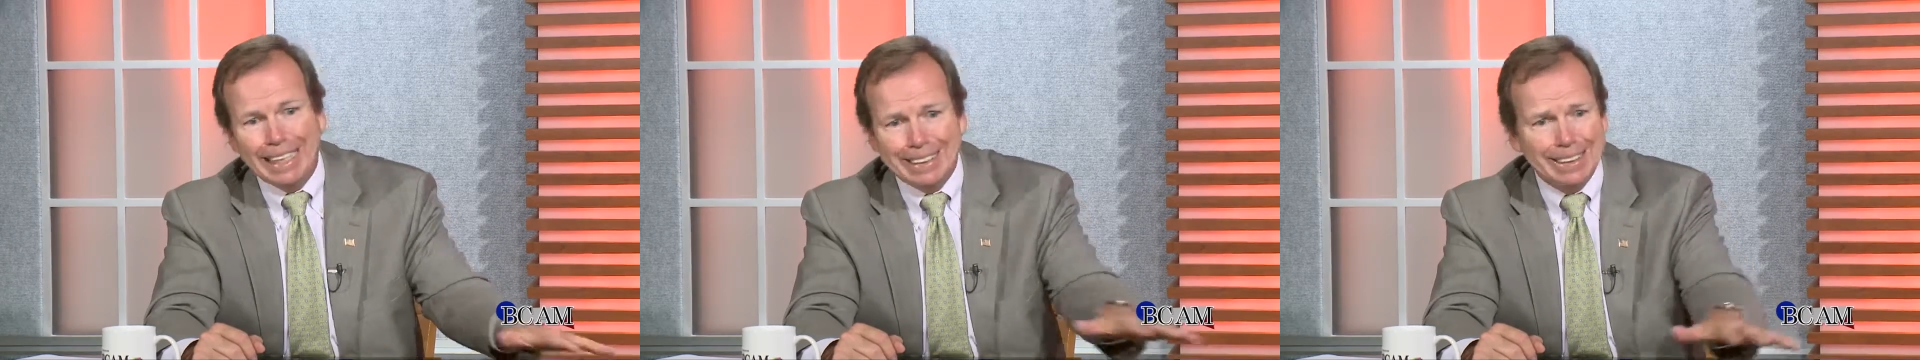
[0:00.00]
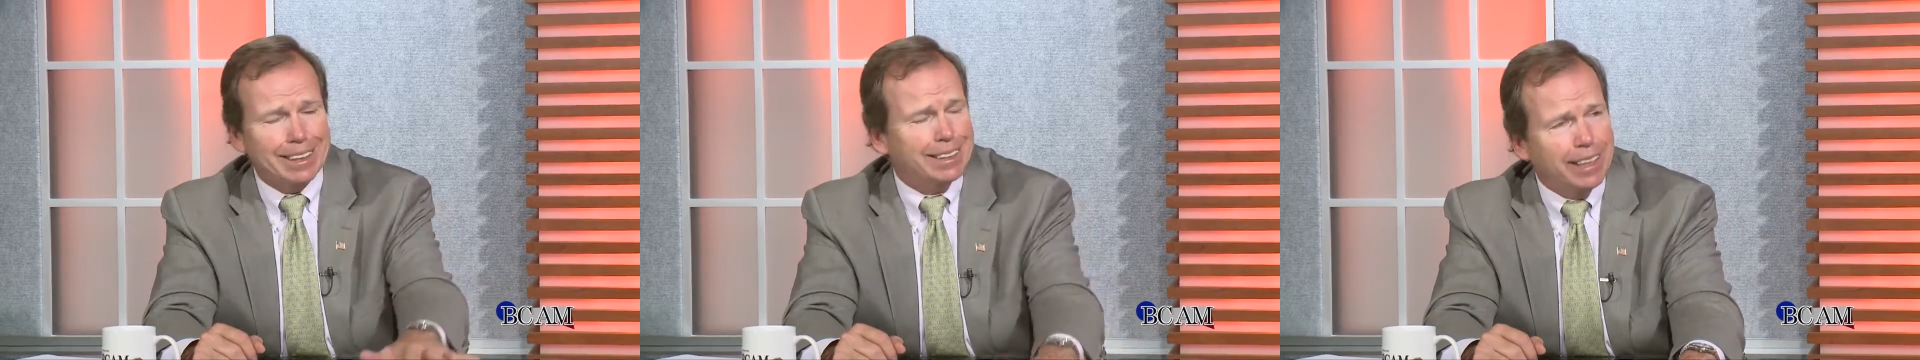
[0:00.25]

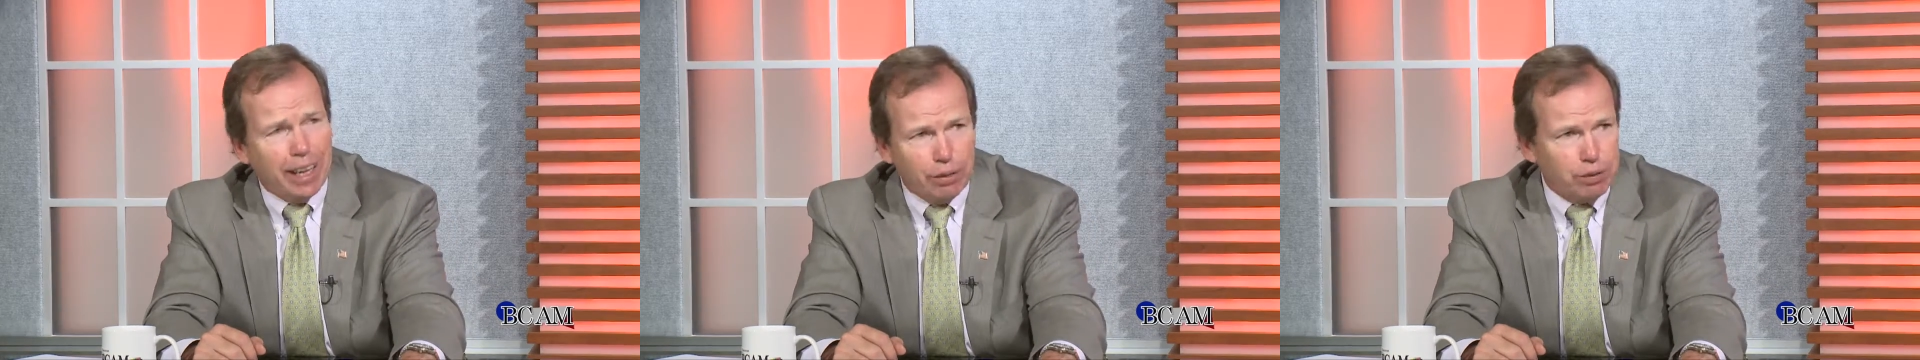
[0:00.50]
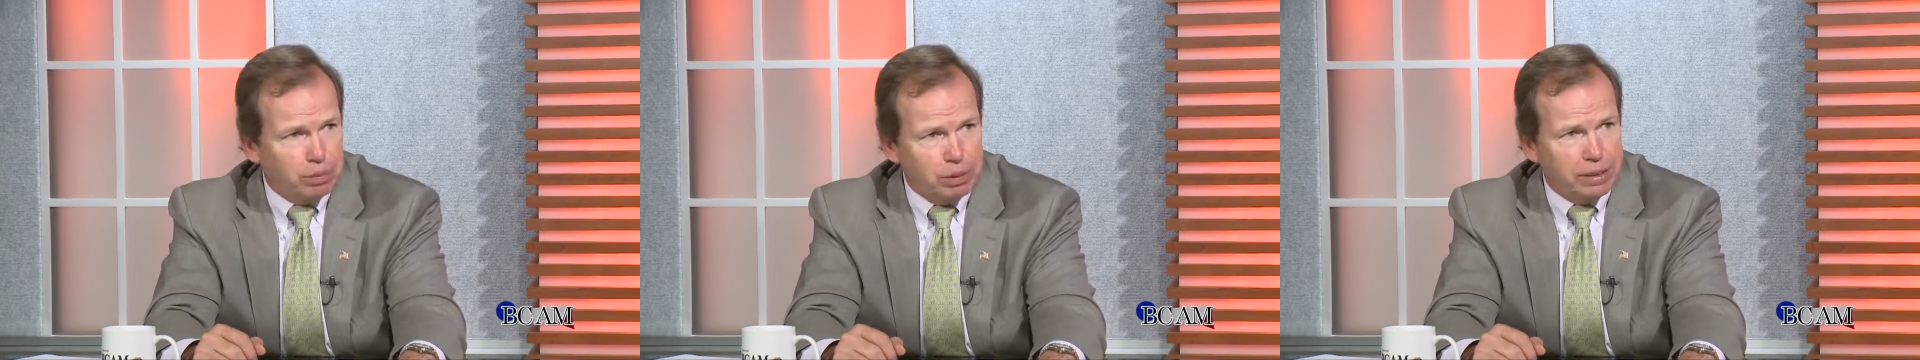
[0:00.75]
It doesn't
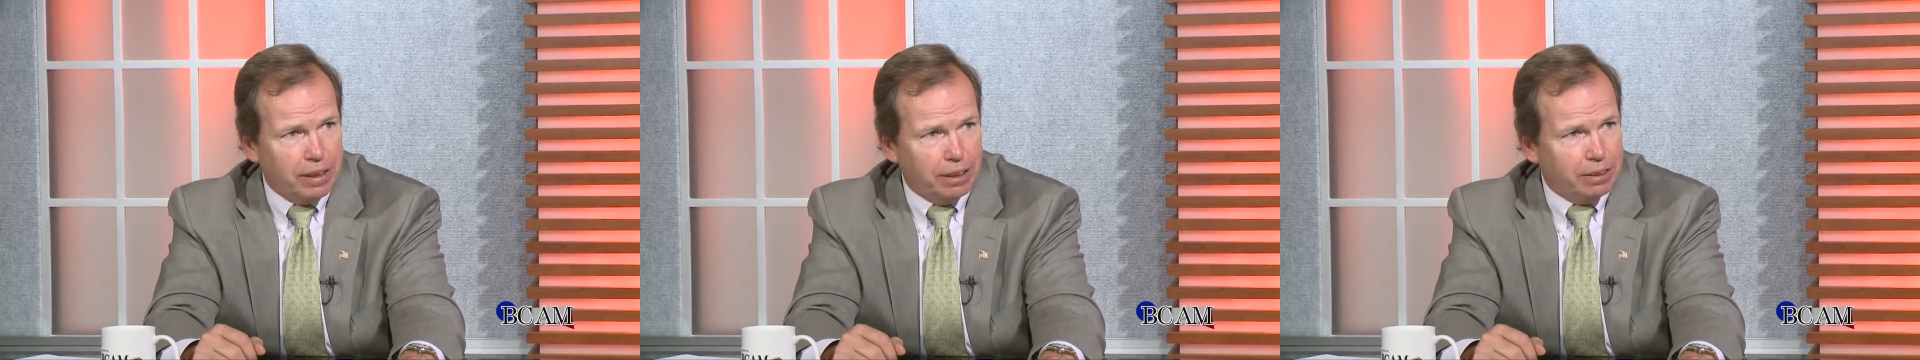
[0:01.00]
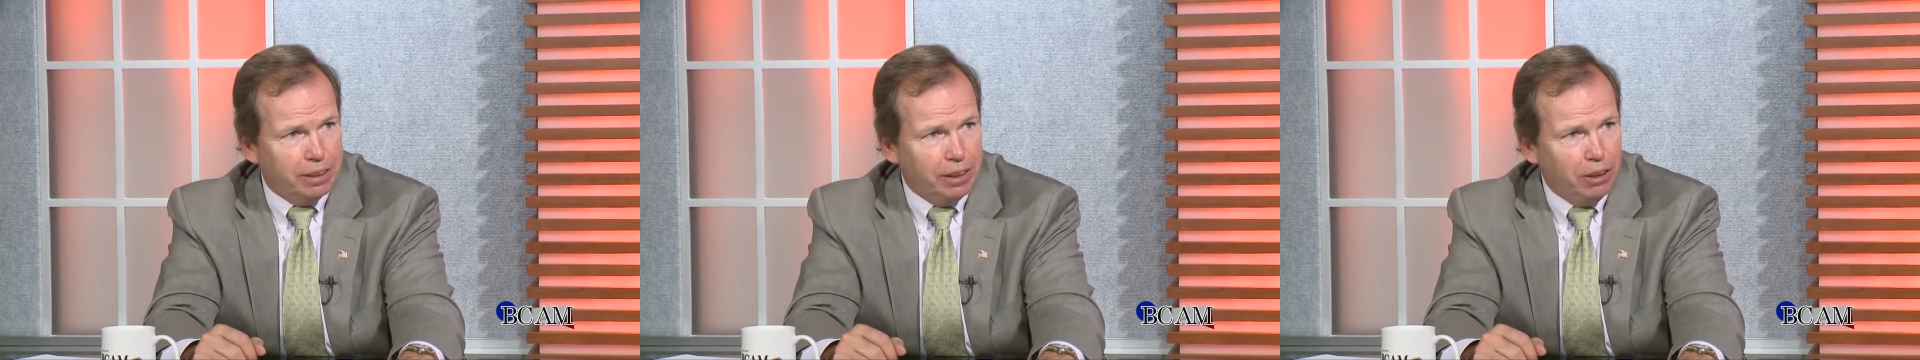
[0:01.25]
have to be
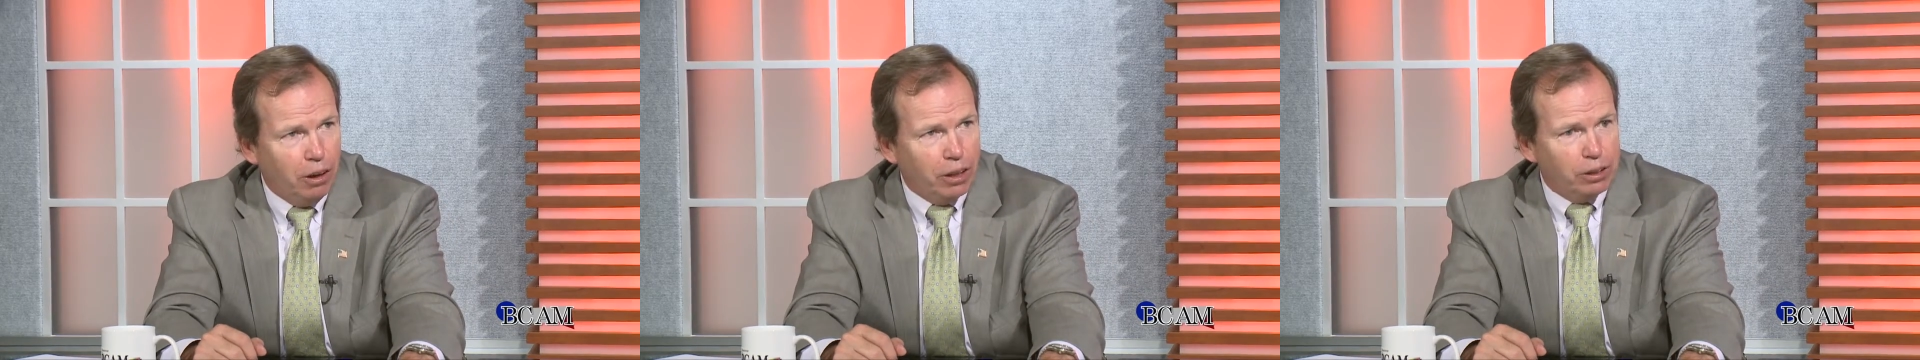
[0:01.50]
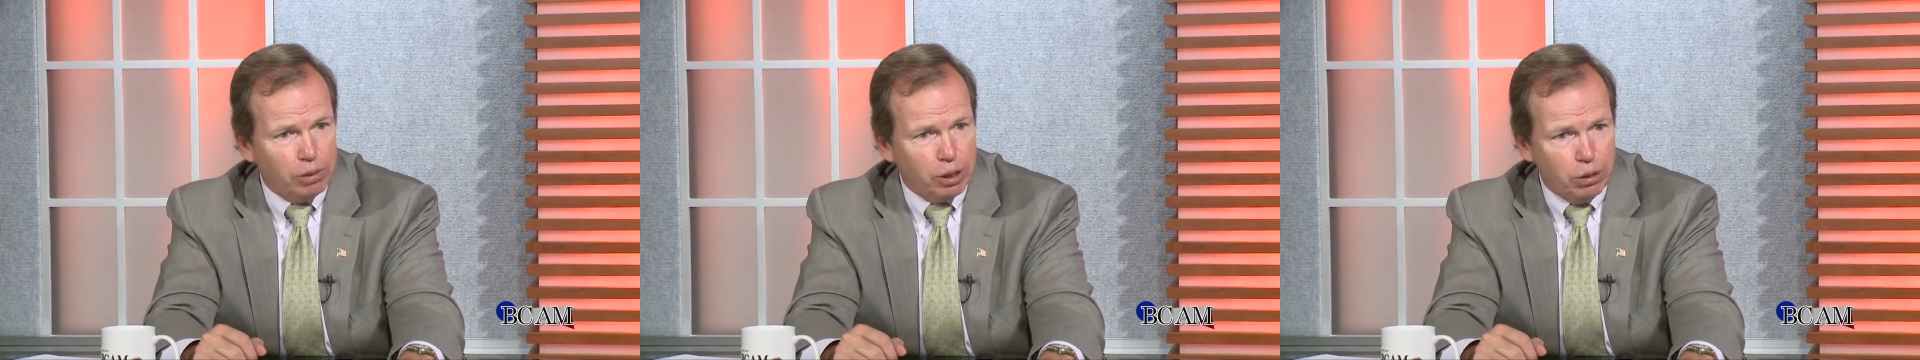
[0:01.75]
done
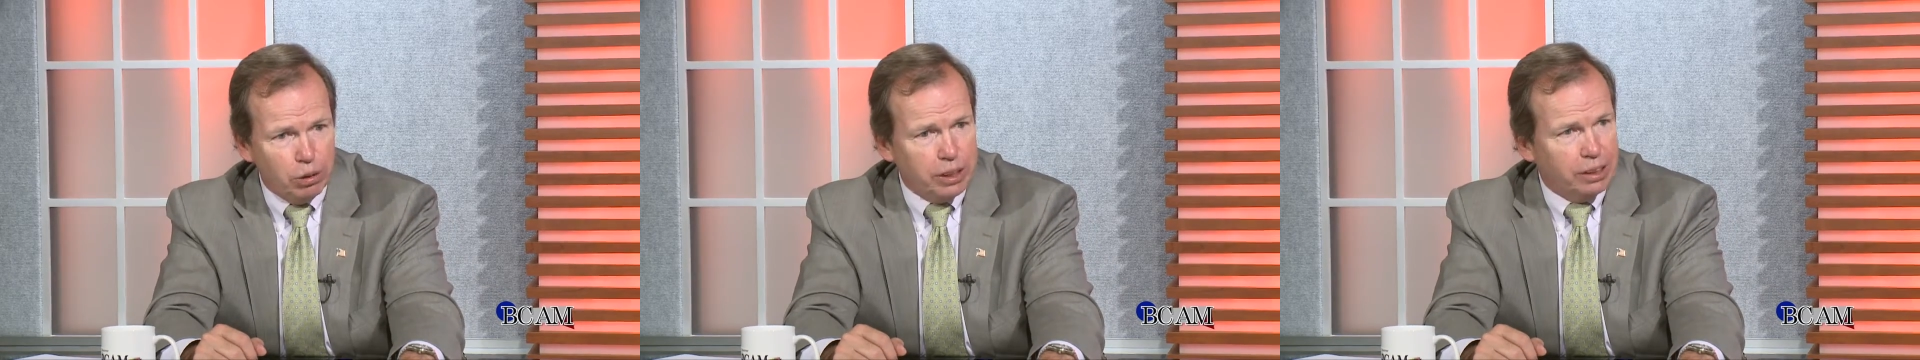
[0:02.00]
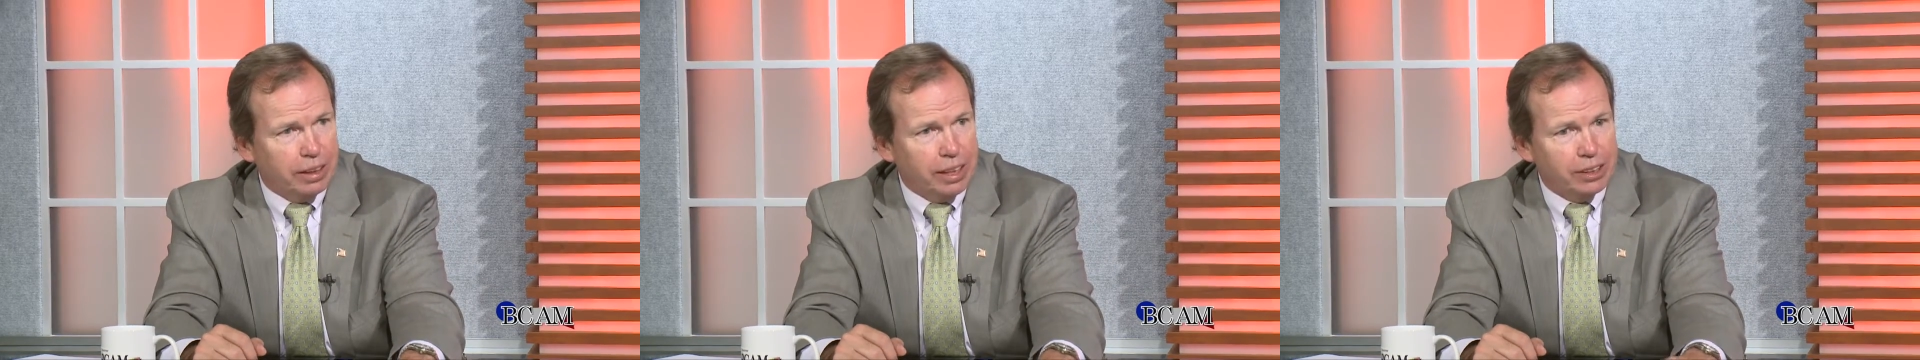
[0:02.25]
on the
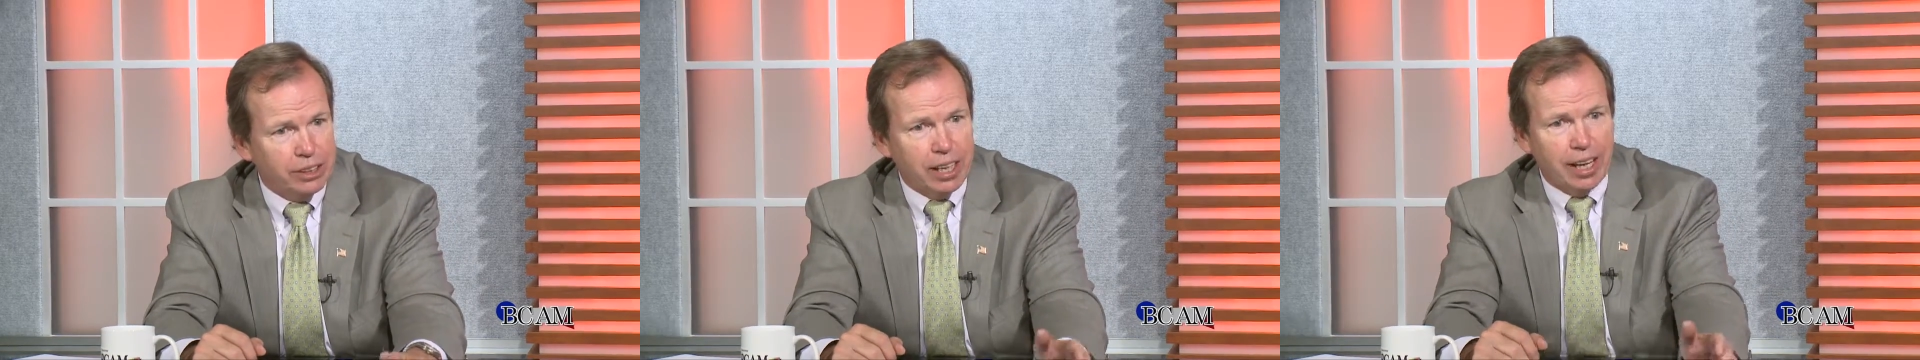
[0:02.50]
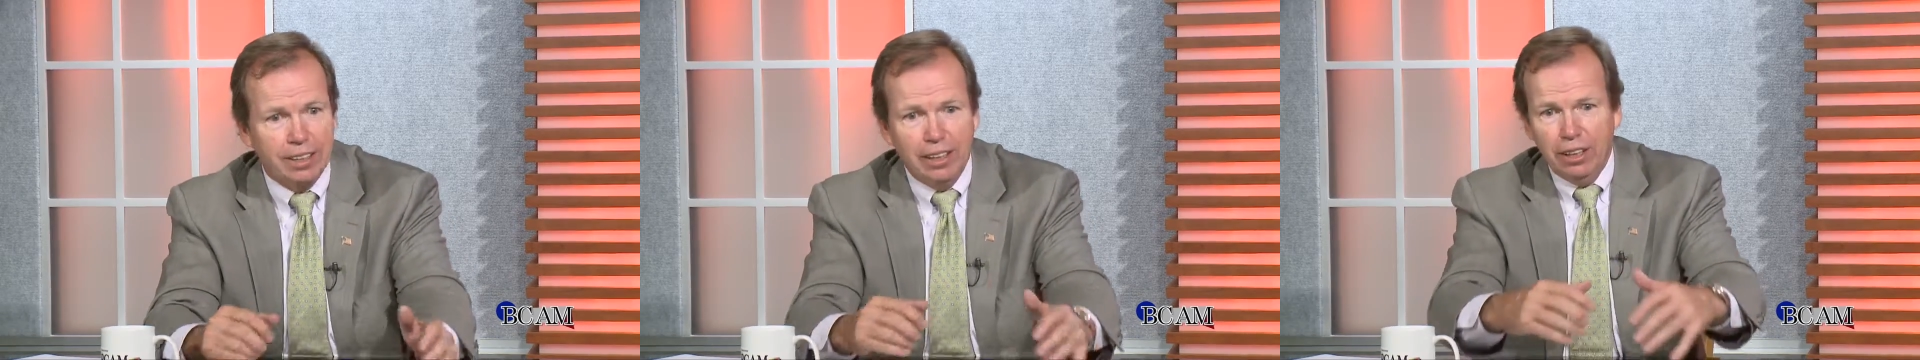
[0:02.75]
recorded land
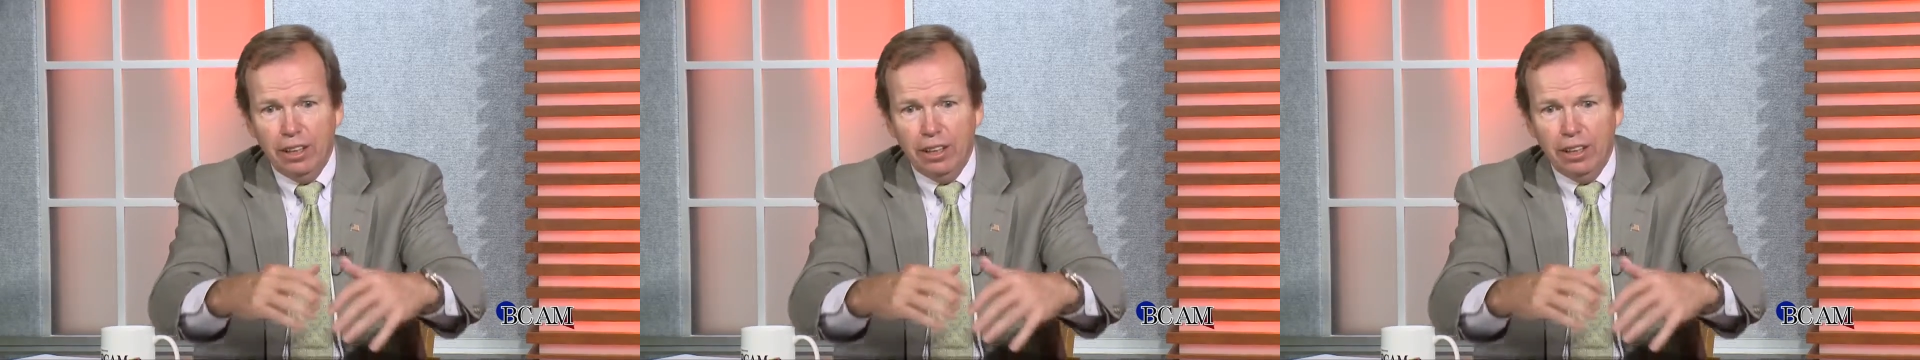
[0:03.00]
side.